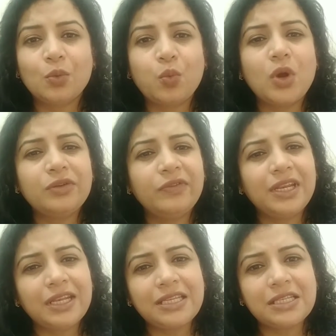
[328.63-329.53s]
what we
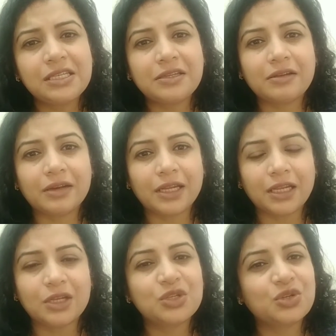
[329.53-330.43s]

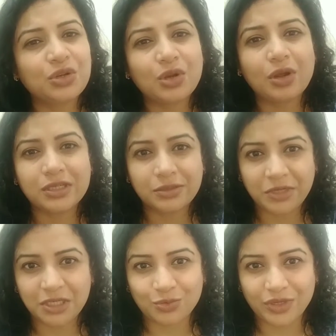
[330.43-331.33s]
necessarily should not
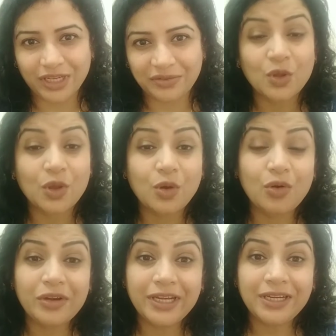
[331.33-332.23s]
be doing
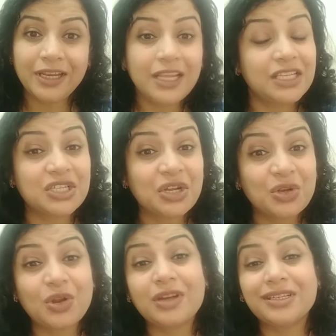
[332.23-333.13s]
or at least
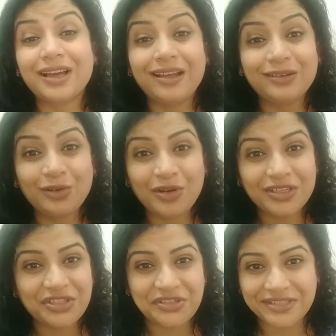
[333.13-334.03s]
not
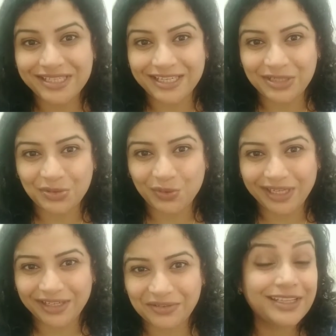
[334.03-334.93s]
unconsciously
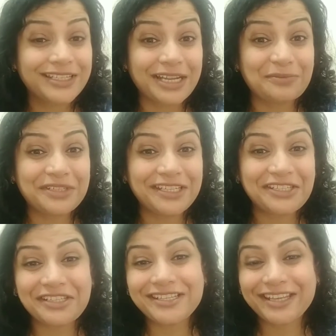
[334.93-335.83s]
doing. Some
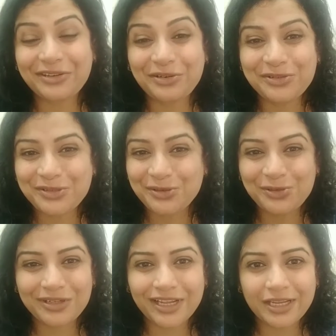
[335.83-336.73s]
teachers can also
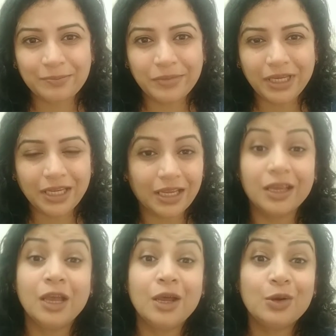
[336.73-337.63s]
look like
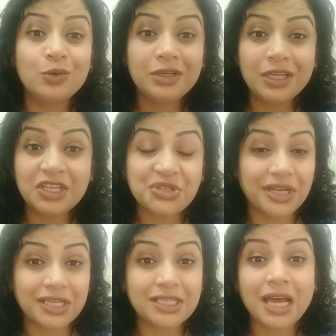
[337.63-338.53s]
PK who teach
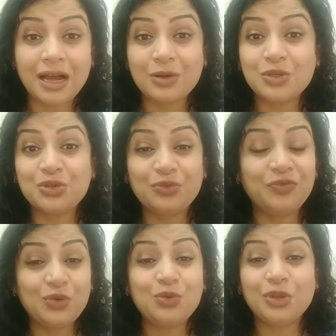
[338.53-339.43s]
us how to
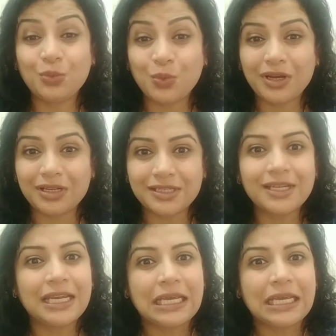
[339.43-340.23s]
view the world